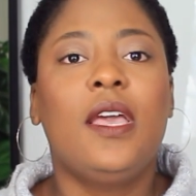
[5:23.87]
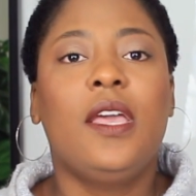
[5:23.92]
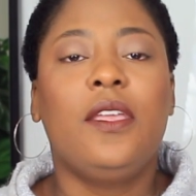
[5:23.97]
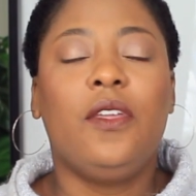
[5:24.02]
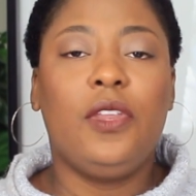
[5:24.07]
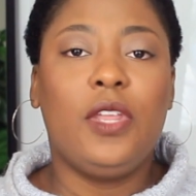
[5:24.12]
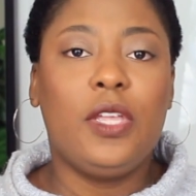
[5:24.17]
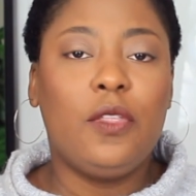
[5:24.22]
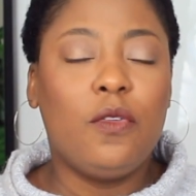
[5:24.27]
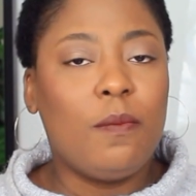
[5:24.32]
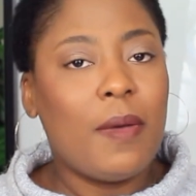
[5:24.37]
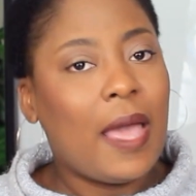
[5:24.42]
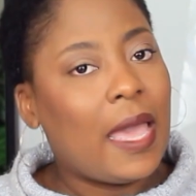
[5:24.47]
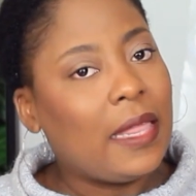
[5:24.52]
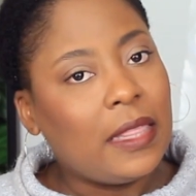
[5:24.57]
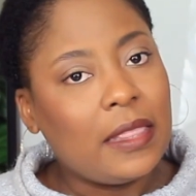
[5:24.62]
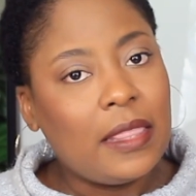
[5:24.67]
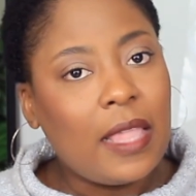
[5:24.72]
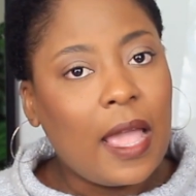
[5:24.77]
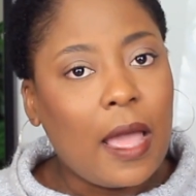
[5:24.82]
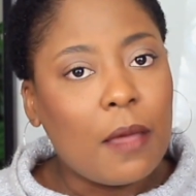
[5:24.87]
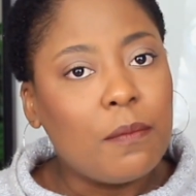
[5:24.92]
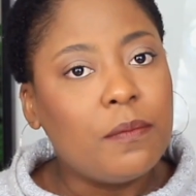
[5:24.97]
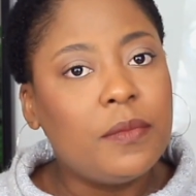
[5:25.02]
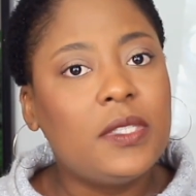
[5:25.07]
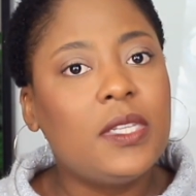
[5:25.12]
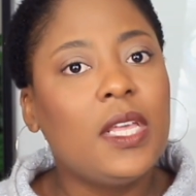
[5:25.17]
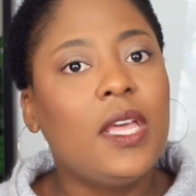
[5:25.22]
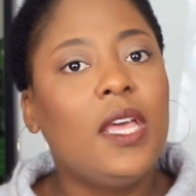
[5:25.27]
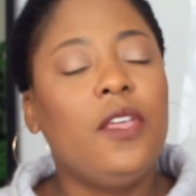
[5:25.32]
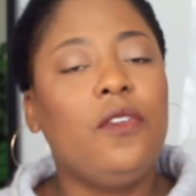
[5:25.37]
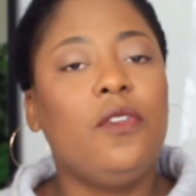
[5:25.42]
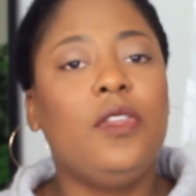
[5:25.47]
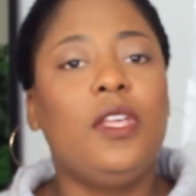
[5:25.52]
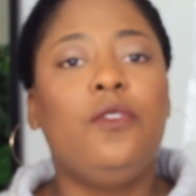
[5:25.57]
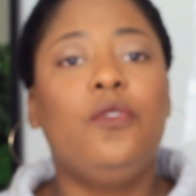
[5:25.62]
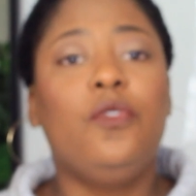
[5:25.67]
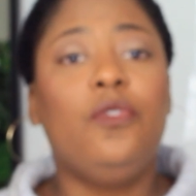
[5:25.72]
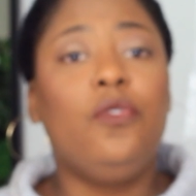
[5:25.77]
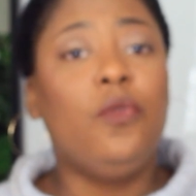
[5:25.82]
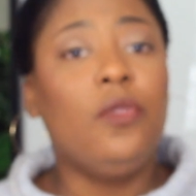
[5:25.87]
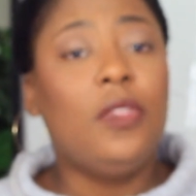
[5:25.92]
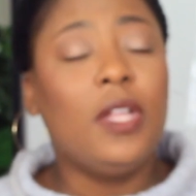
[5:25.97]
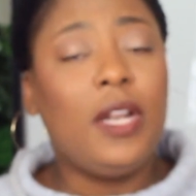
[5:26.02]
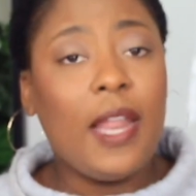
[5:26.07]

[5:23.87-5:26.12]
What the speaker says: you need to buy the tabs, you need to do the